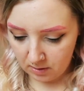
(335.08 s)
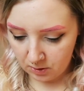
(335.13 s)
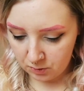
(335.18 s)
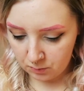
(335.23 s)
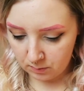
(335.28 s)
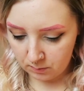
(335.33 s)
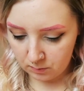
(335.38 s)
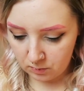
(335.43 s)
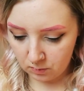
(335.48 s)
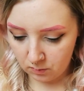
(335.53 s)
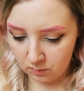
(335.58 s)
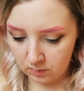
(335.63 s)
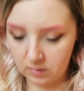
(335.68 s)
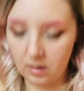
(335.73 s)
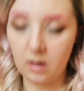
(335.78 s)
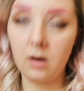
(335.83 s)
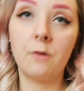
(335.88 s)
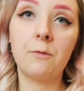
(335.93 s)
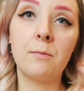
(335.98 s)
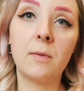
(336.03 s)
mushroom sauce,
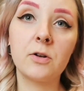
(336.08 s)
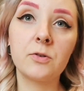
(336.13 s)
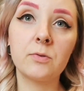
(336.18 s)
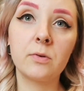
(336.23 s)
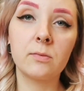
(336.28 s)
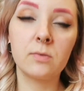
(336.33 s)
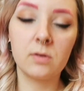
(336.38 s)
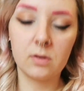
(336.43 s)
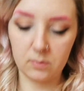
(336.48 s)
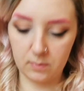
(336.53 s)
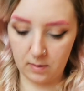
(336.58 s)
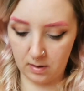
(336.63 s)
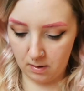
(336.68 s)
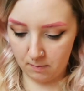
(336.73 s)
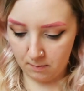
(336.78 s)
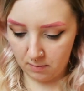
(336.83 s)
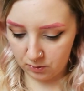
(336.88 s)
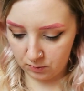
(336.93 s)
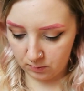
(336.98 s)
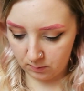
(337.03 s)
I love mushrooms as well,
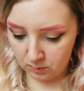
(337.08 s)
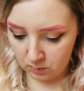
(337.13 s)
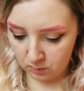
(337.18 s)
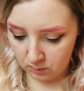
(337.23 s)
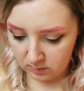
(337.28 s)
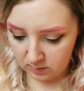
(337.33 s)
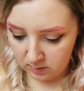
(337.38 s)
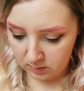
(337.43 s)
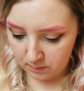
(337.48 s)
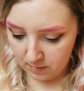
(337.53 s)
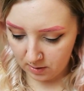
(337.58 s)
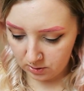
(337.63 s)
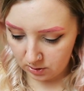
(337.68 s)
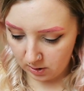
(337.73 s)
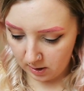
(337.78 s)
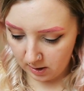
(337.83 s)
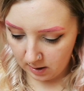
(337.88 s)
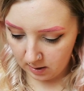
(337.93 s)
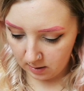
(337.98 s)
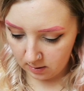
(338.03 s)
and mushroom sauce
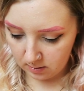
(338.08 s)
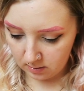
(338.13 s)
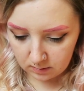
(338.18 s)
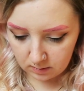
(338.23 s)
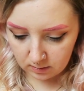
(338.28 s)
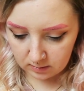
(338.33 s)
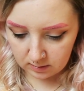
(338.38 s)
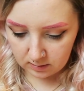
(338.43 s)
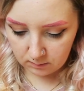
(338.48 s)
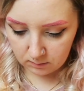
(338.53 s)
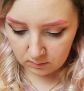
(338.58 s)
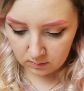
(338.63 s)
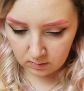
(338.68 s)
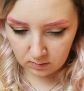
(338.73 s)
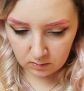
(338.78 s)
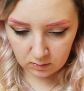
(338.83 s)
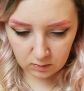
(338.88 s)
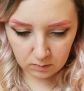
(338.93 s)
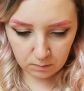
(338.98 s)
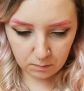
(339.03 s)
especially. It's got some
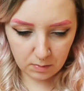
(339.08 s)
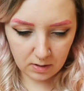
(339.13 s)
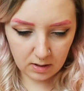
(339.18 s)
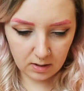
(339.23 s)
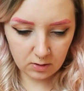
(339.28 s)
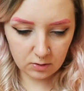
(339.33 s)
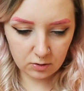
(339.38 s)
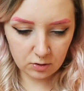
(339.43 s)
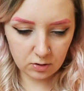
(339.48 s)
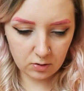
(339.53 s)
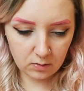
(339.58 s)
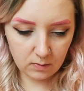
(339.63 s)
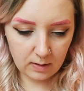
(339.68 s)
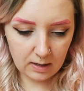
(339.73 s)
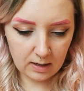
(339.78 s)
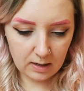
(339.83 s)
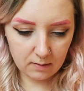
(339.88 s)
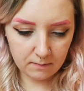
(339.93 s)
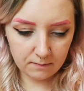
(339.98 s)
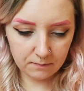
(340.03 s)
spinach to
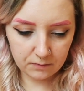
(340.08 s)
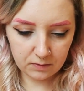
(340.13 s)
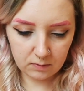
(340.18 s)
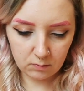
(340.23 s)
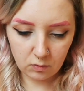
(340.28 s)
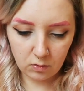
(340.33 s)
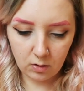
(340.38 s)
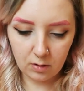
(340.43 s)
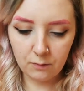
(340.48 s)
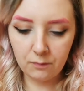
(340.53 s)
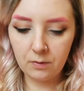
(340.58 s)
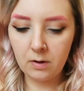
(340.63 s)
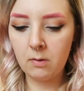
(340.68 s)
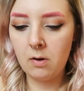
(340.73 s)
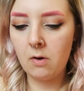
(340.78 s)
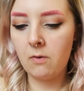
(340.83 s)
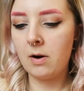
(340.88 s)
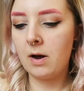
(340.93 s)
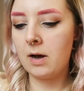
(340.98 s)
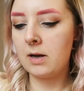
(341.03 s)
it, some
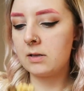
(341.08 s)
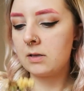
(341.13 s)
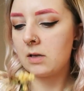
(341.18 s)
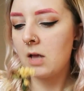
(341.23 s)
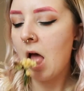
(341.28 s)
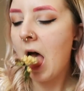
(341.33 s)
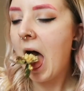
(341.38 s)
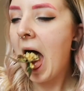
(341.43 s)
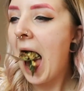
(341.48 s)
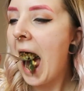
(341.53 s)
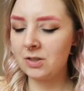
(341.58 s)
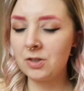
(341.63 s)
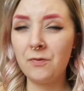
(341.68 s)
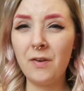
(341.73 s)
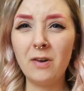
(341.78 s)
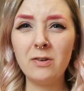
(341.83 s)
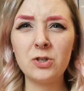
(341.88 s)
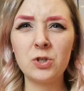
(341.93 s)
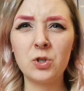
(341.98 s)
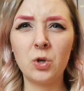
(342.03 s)
cauliflower rice. It's
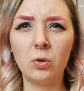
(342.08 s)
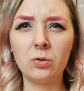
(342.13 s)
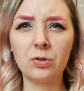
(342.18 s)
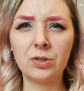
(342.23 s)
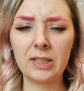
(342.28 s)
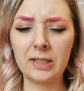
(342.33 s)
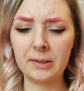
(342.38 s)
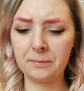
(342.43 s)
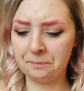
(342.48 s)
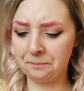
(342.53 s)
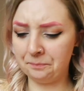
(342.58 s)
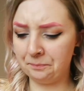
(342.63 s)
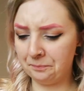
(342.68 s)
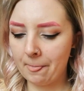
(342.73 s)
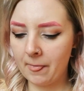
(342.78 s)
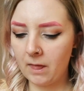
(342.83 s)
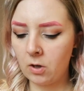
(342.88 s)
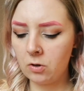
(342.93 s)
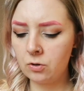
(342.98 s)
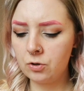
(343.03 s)
very salty.
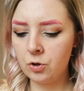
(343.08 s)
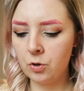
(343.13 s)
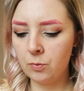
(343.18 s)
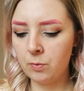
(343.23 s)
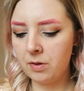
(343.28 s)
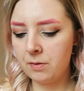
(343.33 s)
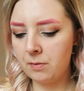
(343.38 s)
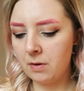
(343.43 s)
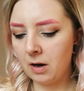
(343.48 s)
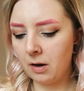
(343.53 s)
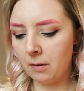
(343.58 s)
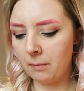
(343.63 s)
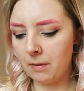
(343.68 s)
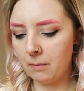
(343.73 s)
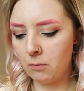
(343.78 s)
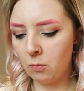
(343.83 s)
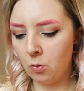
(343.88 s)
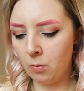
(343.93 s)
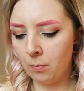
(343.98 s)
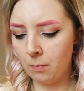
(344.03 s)
You could do with a little
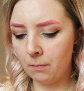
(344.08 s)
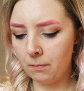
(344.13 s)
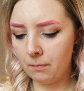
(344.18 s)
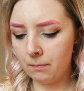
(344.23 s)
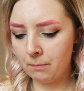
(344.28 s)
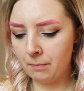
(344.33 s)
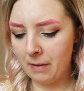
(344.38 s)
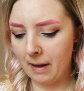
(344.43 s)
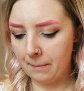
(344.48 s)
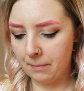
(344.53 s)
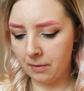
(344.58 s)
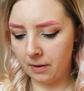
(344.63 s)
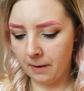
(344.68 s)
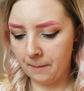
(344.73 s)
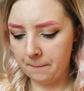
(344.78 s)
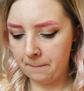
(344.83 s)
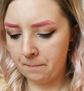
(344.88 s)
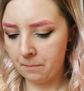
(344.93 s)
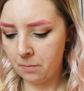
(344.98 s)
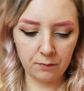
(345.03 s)
bit more
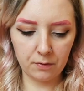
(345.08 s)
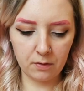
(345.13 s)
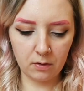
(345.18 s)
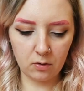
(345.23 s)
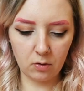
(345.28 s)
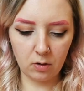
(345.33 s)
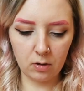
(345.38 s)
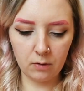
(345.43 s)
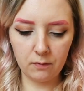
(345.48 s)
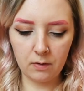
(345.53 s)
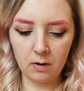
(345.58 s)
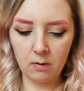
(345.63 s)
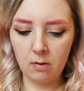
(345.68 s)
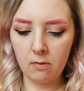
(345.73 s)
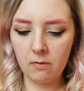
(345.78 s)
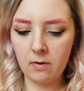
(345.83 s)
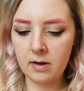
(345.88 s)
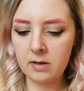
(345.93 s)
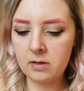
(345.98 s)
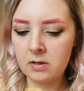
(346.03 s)
pepper with the
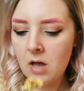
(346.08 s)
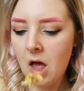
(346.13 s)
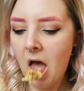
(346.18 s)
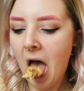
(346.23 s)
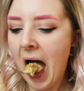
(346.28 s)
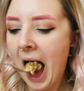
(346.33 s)
cauliflower rice.